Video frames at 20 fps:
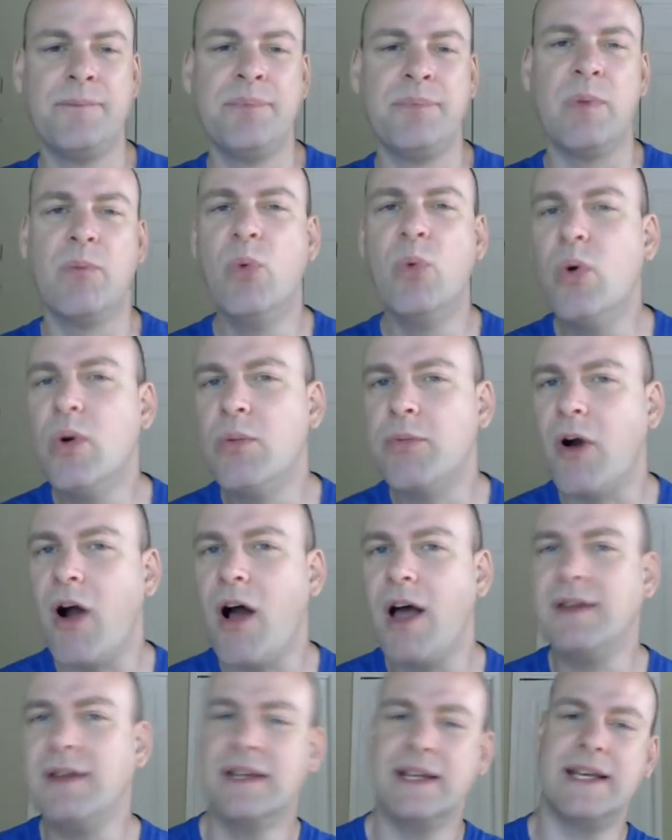More
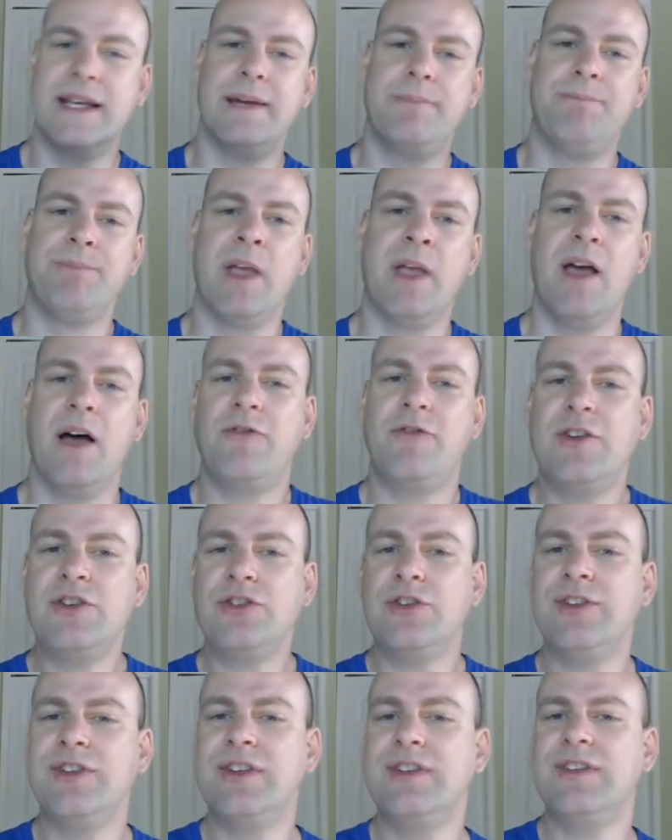broadly,
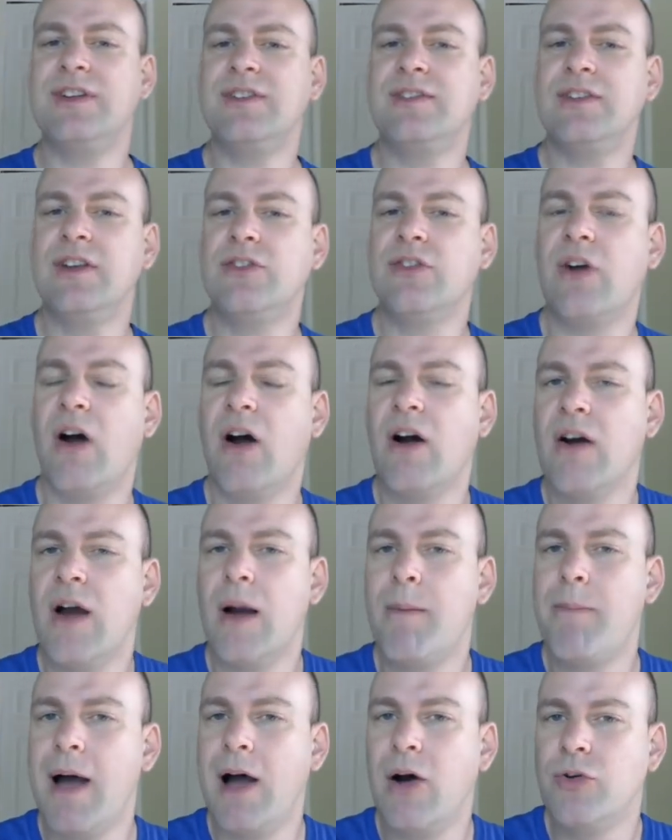official statistics are
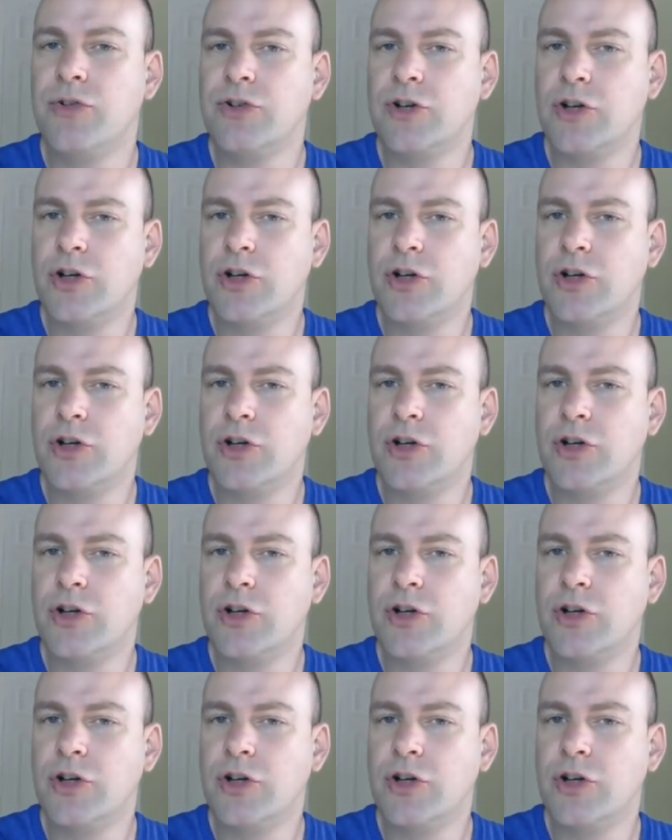about